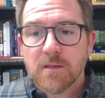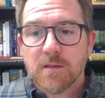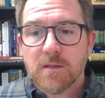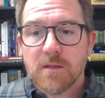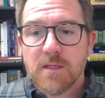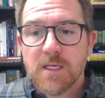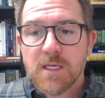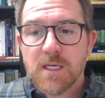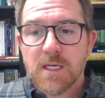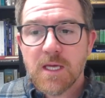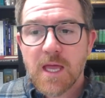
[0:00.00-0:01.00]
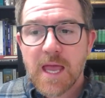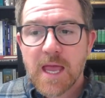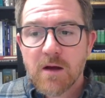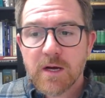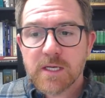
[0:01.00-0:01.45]
the
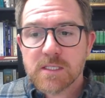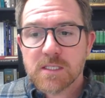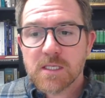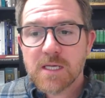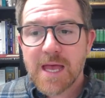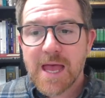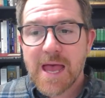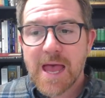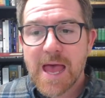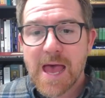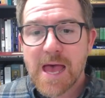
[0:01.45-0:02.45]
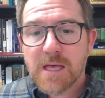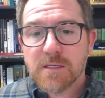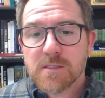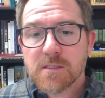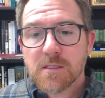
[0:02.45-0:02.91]
aorist
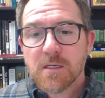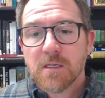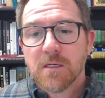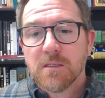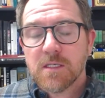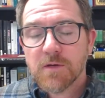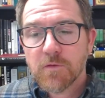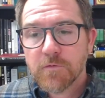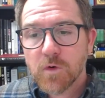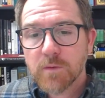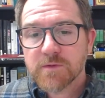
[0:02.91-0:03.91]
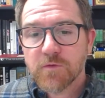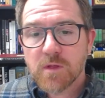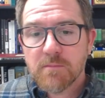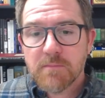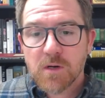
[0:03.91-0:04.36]
has different forms for
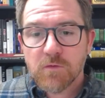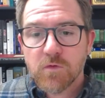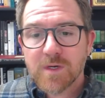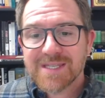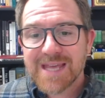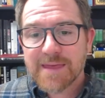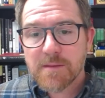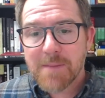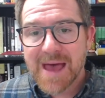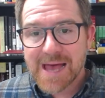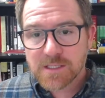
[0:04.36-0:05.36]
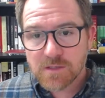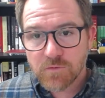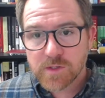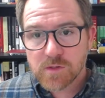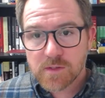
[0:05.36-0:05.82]
the middle voice and the passive
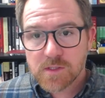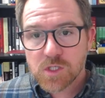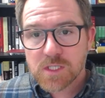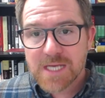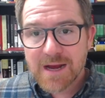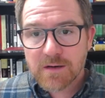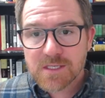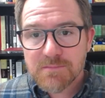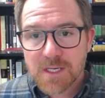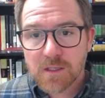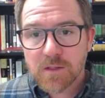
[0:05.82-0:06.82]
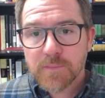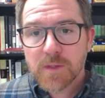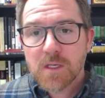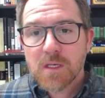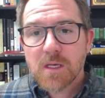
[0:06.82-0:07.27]
voice. So this is just aorist middle.
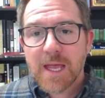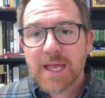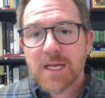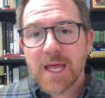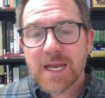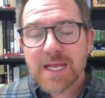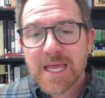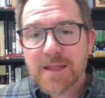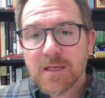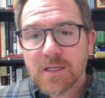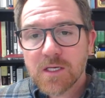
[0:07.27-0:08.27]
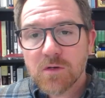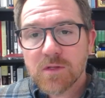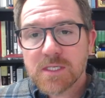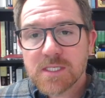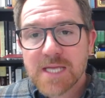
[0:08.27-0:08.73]
And again, here
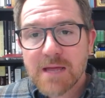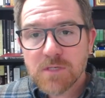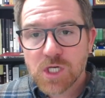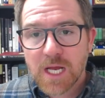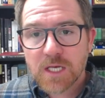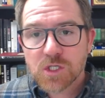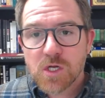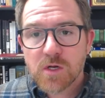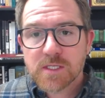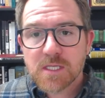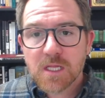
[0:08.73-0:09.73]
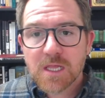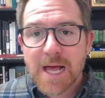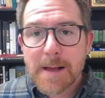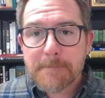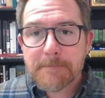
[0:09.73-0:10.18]
the stem change. Notice the
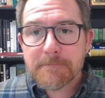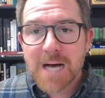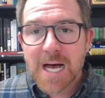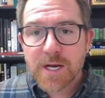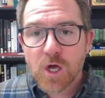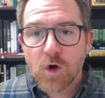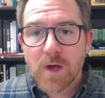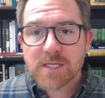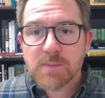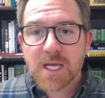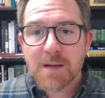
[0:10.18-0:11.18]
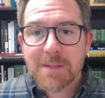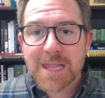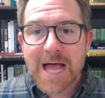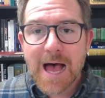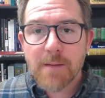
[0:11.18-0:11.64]
lambano has become
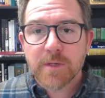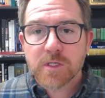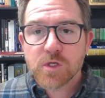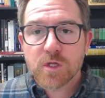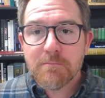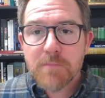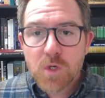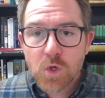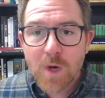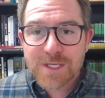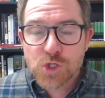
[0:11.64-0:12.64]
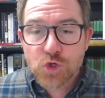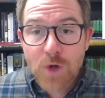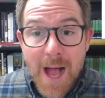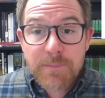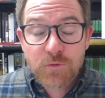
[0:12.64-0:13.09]
lab. So the mu has
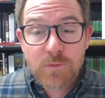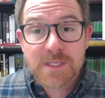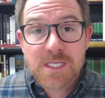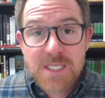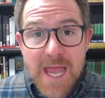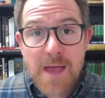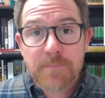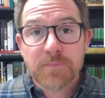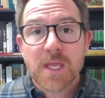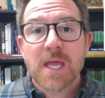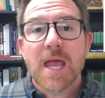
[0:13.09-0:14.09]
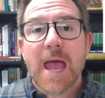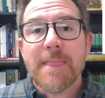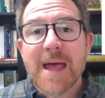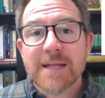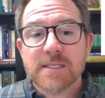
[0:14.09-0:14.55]
dropped from the stem,
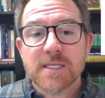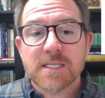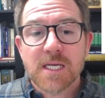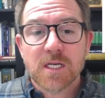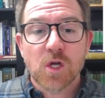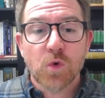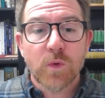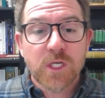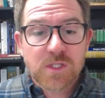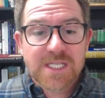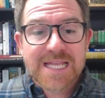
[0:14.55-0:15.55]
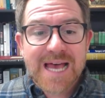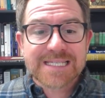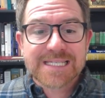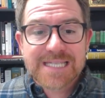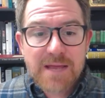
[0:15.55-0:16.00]
and that's the signal. When you see that
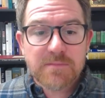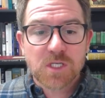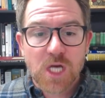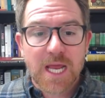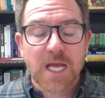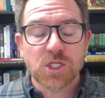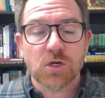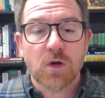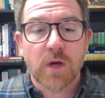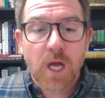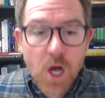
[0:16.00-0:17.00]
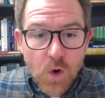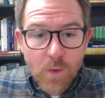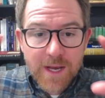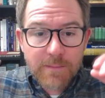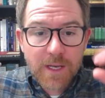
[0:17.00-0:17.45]
stem change, you're going, oh,
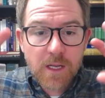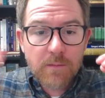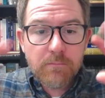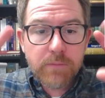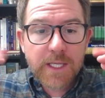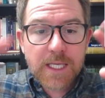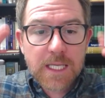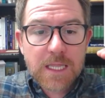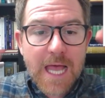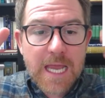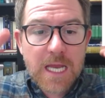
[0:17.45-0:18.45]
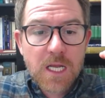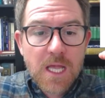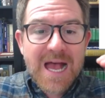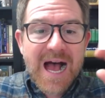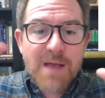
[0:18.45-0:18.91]
wait a minute, blinking light,
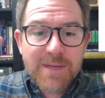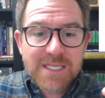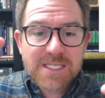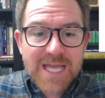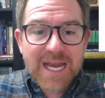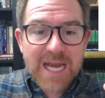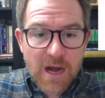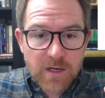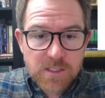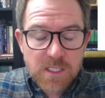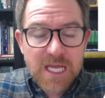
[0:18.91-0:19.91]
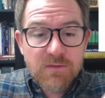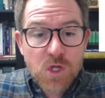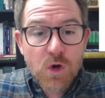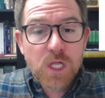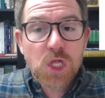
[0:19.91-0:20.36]
I'm in second aorist. Even
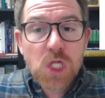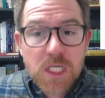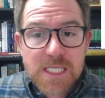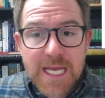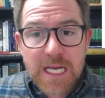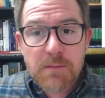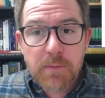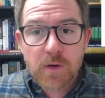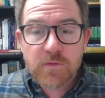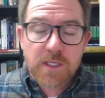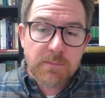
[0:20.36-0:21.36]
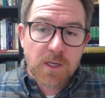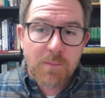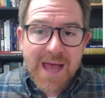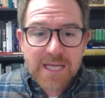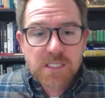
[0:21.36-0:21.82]
though it looks like an imperfect middle
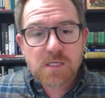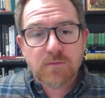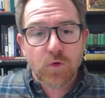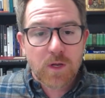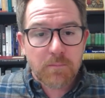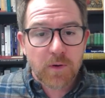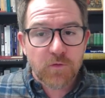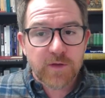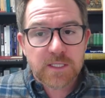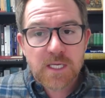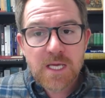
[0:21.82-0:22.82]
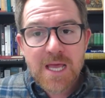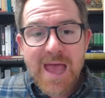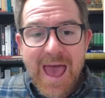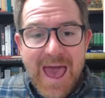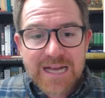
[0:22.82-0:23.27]
passive or an imperfect
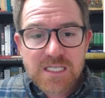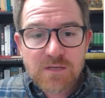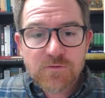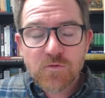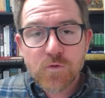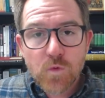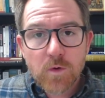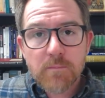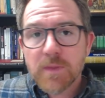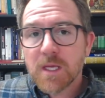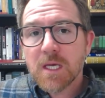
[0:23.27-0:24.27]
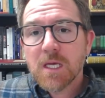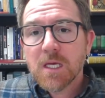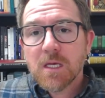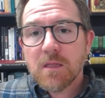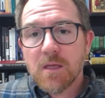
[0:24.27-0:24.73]
active form,
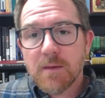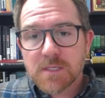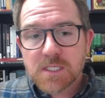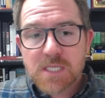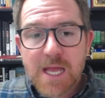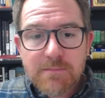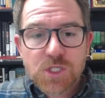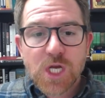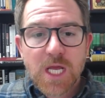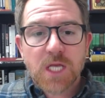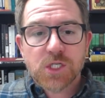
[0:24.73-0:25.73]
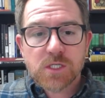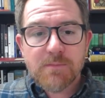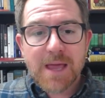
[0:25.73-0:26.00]
the stem change is my